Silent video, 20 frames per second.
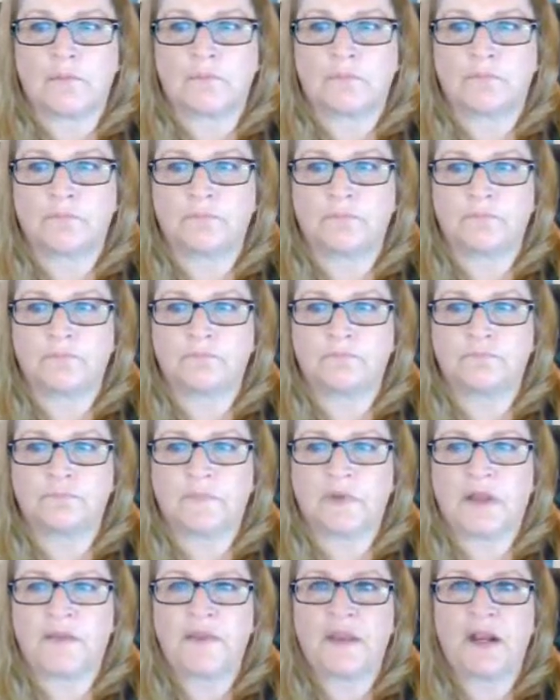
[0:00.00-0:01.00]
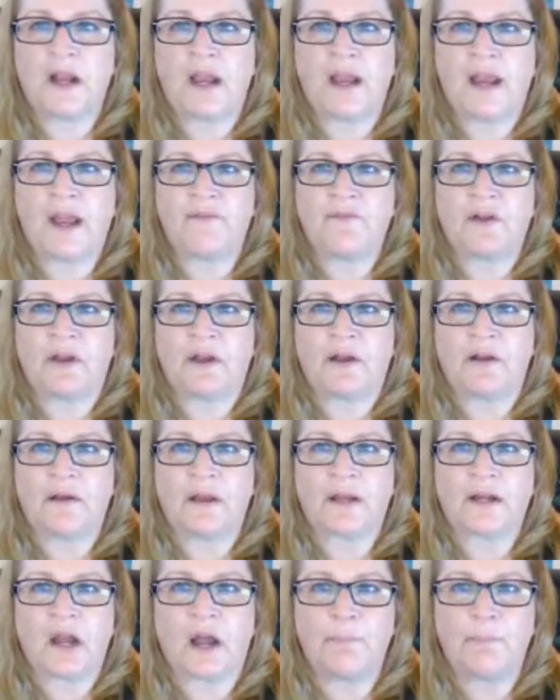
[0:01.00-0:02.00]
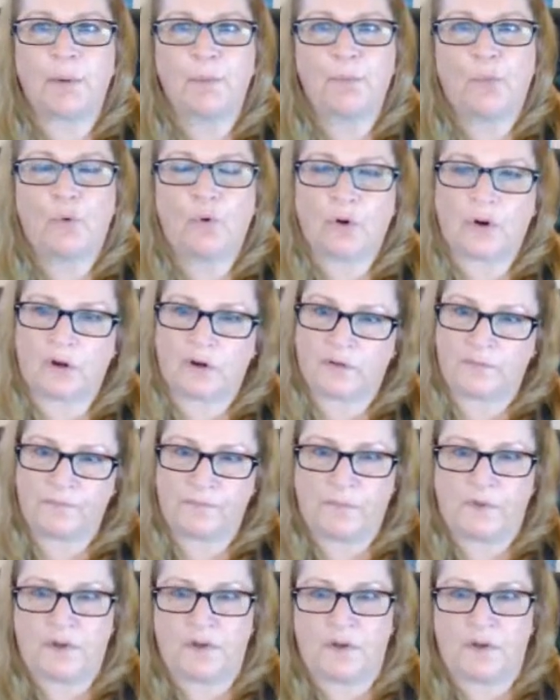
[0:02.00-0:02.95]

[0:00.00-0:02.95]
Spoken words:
And then I have a couple more.